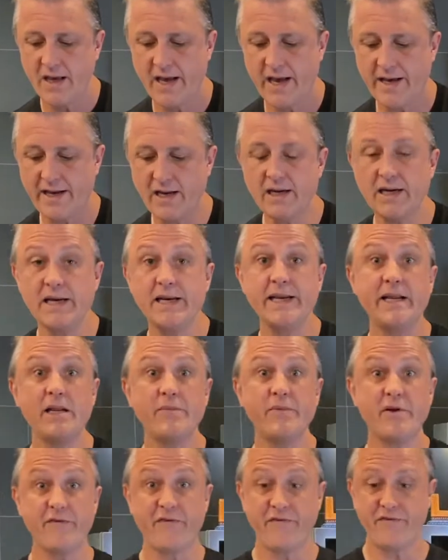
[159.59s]
and a little
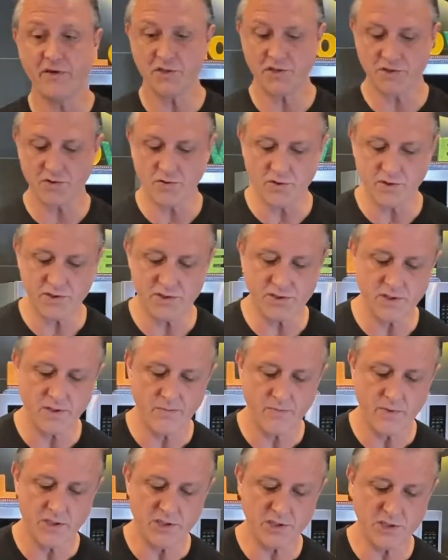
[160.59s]
bit of fish sauce
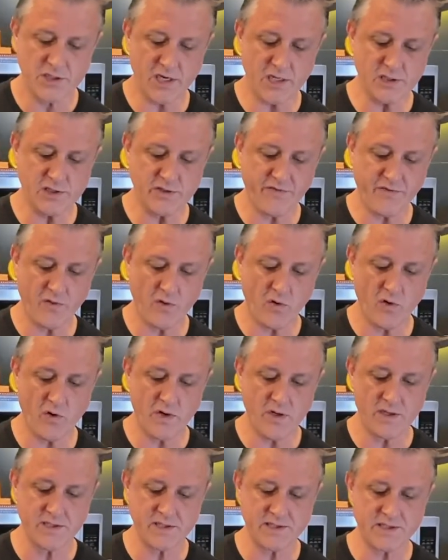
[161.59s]
just
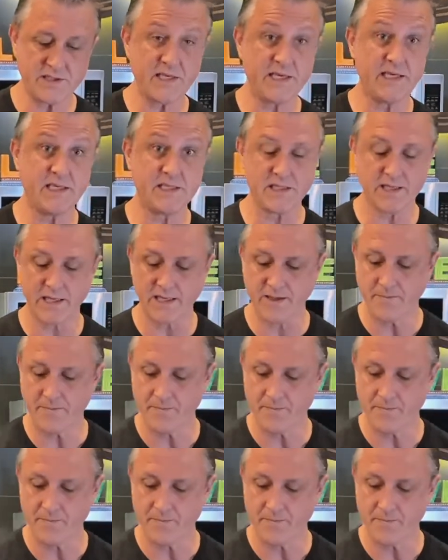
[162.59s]
for seasoning.